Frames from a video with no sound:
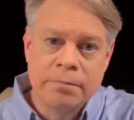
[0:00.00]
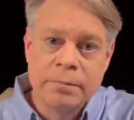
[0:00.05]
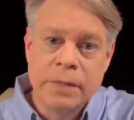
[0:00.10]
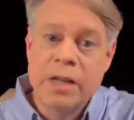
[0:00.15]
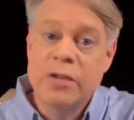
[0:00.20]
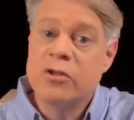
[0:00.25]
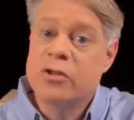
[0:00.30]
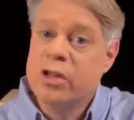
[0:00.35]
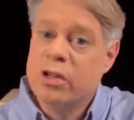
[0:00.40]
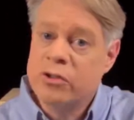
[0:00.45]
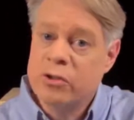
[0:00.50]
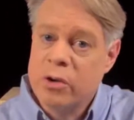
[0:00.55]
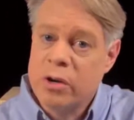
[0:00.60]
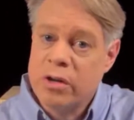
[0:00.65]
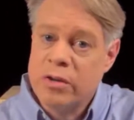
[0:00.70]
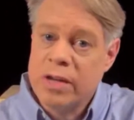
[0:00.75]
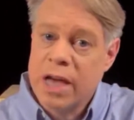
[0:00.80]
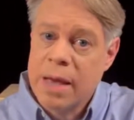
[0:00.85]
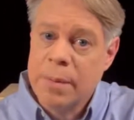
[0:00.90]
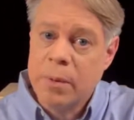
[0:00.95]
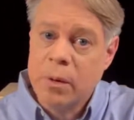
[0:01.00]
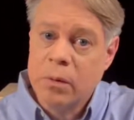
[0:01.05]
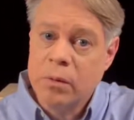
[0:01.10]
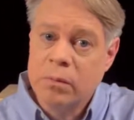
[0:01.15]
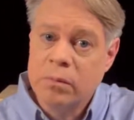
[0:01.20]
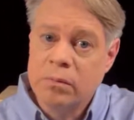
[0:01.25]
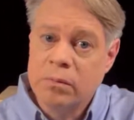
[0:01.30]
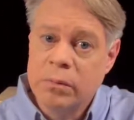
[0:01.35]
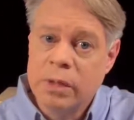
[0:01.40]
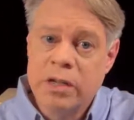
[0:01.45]
It sits on a table,
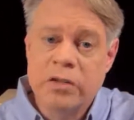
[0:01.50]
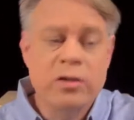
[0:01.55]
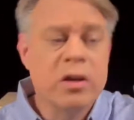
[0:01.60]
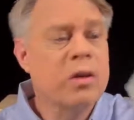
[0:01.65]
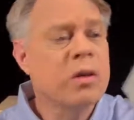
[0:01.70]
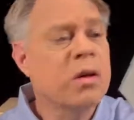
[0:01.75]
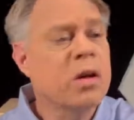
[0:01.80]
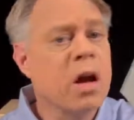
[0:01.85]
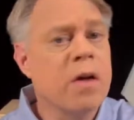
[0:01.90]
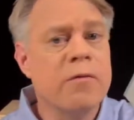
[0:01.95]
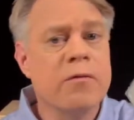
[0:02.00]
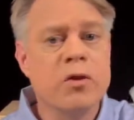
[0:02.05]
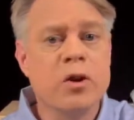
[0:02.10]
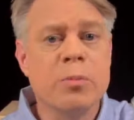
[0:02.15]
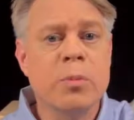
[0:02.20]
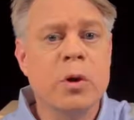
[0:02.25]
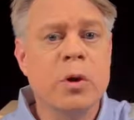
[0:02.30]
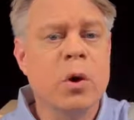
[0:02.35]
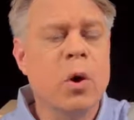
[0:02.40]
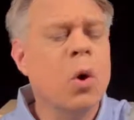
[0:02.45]
but it's uncomfortable to